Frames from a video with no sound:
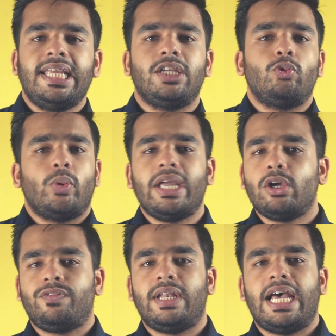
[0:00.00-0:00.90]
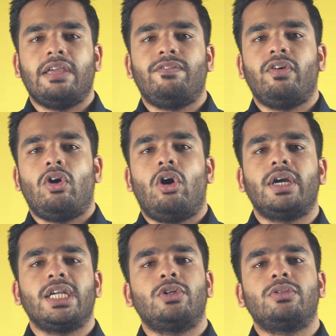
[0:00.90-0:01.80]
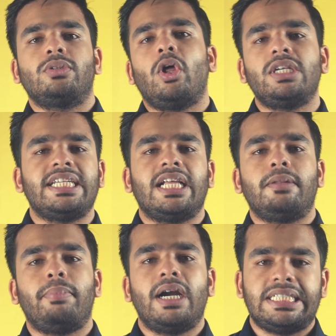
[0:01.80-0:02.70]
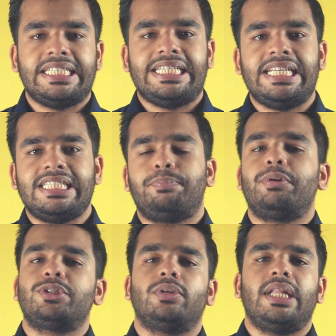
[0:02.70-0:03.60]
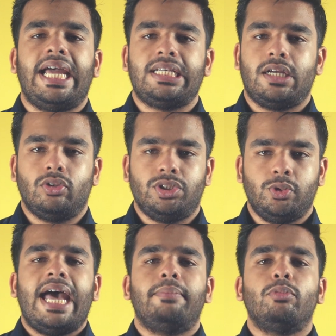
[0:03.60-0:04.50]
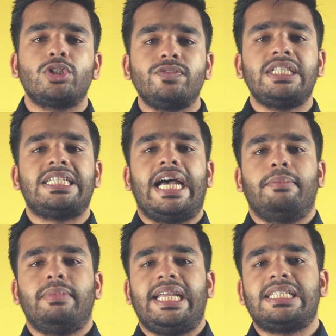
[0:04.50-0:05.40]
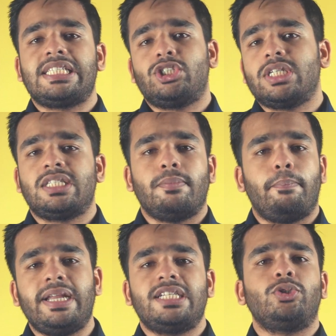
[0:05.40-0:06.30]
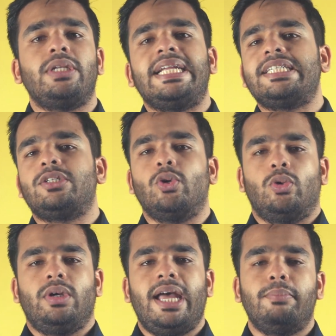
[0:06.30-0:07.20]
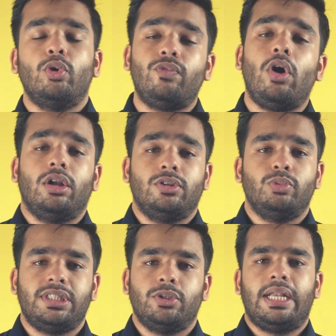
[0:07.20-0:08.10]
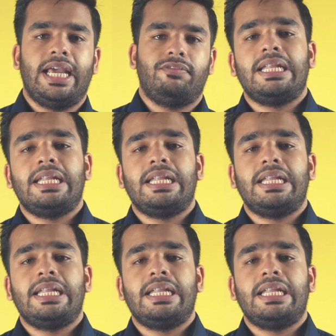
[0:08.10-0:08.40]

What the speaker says: your way of life, or your political party is a personal attack on you. And most of the time, it's just better to let it go and move on with your life.